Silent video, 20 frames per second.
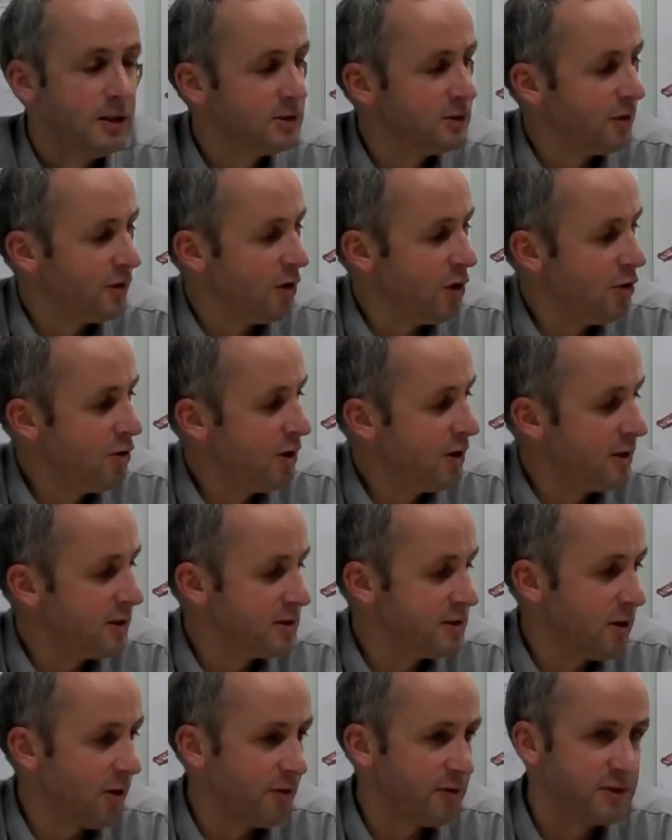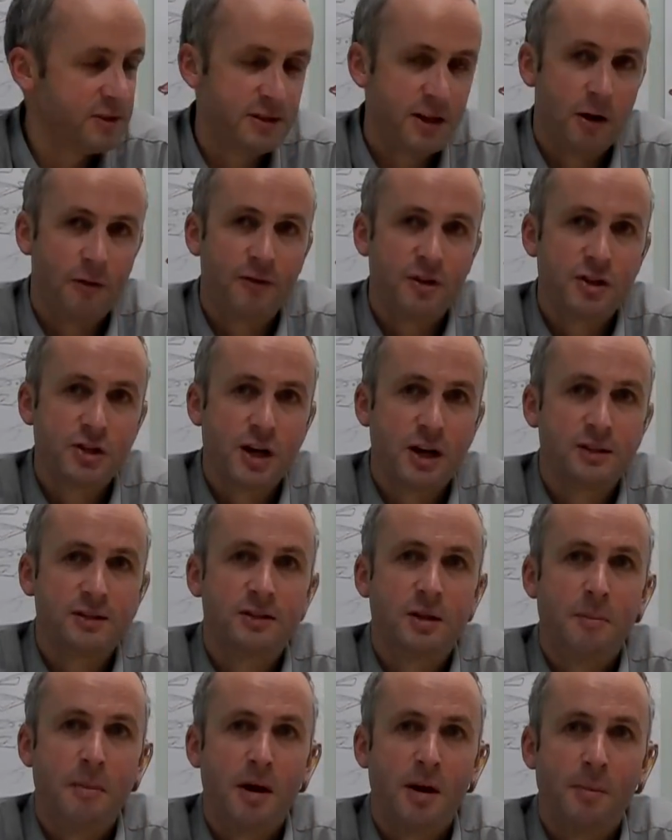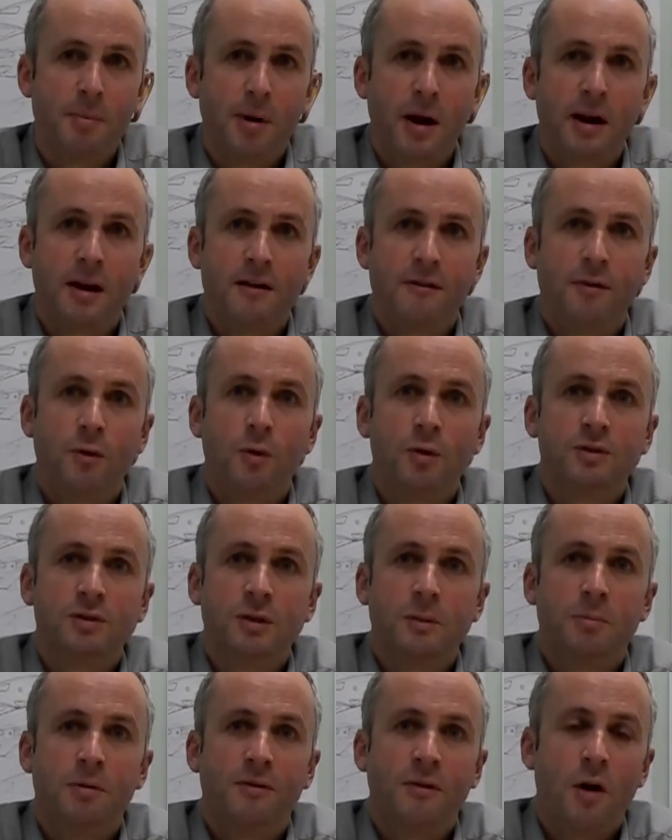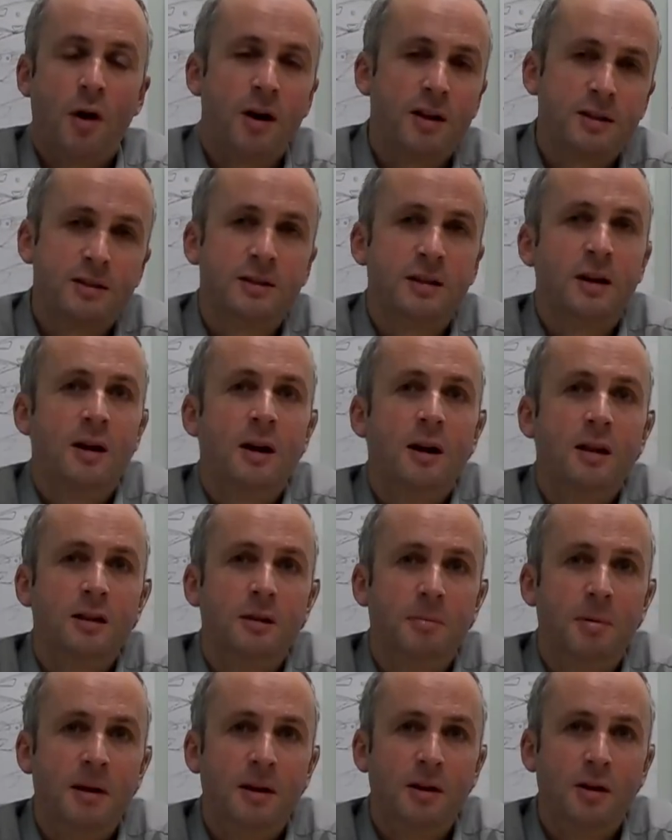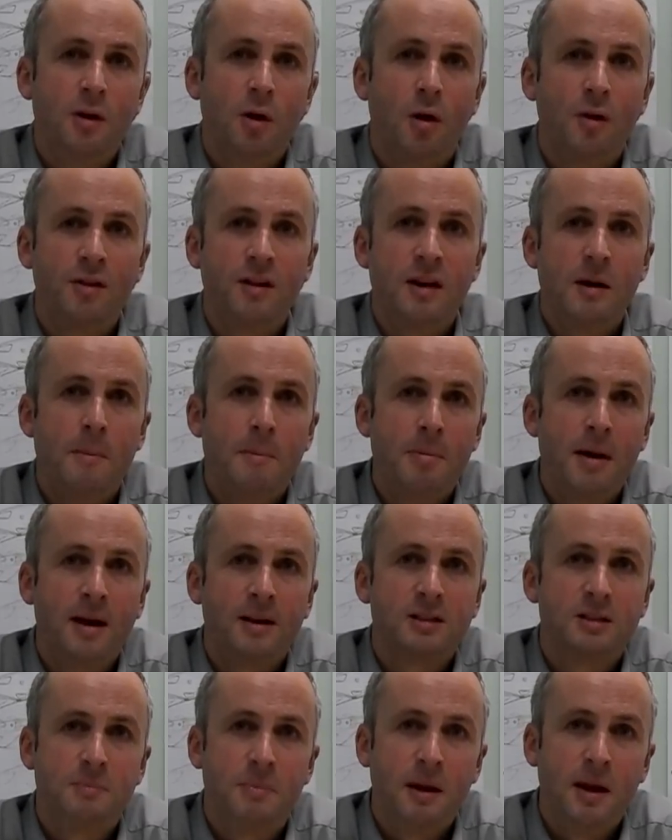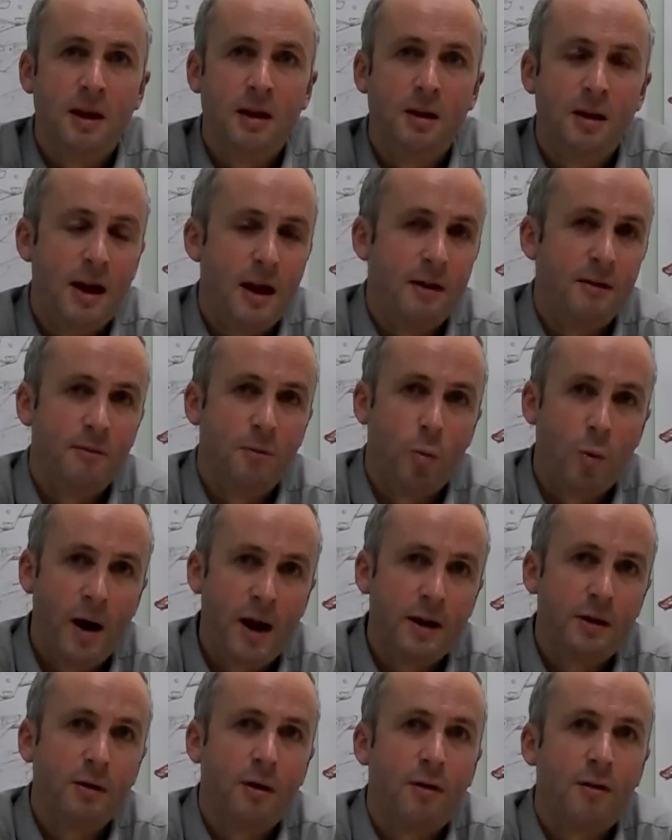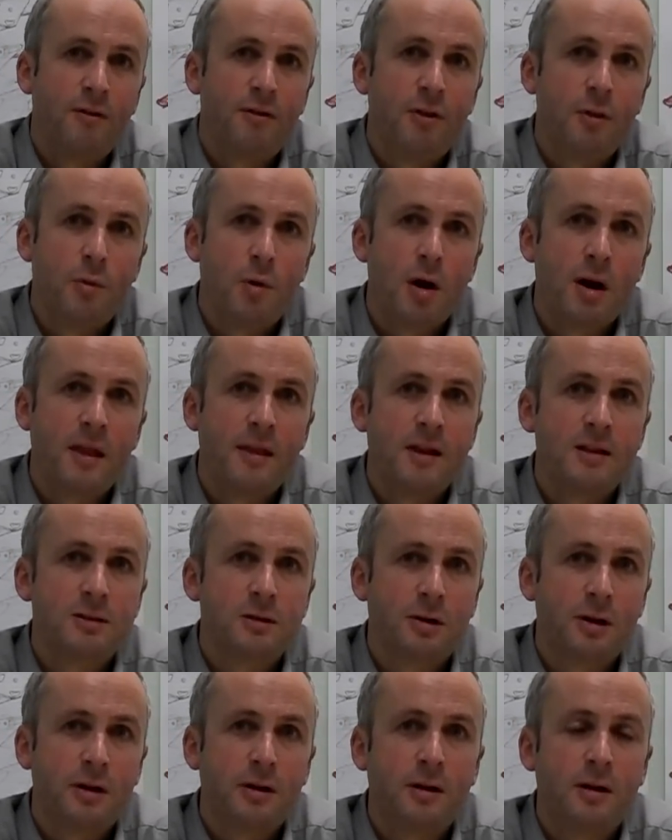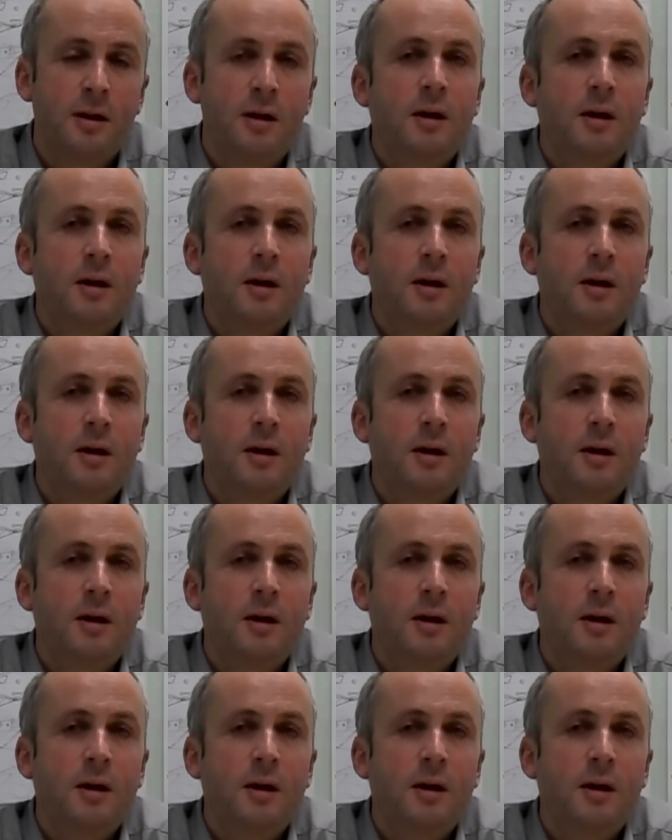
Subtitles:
So the unit itself self-adjusts the amount of braking force it provides dependent on the impact speed and weight of the rider that's on it.